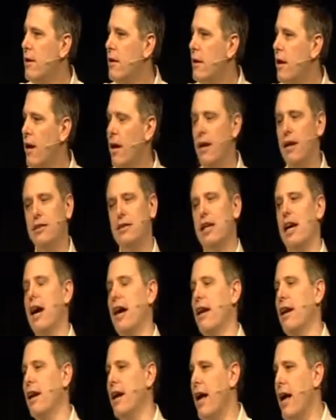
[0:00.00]
They go, this
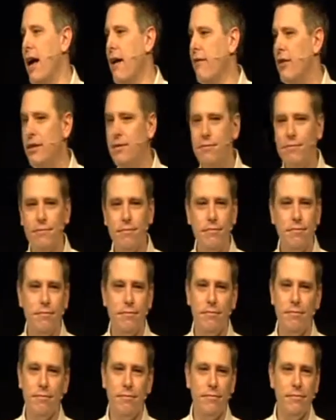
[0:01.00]
guy doesn't have it.
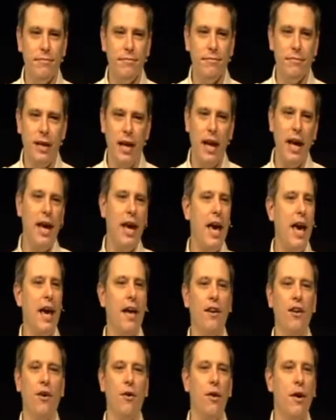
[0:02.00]
He
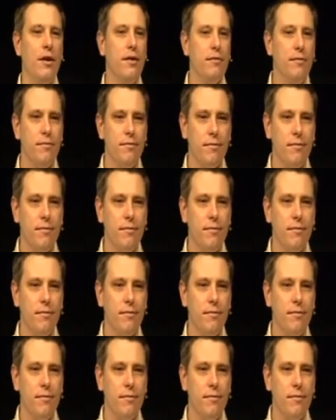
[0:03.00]
can't do it.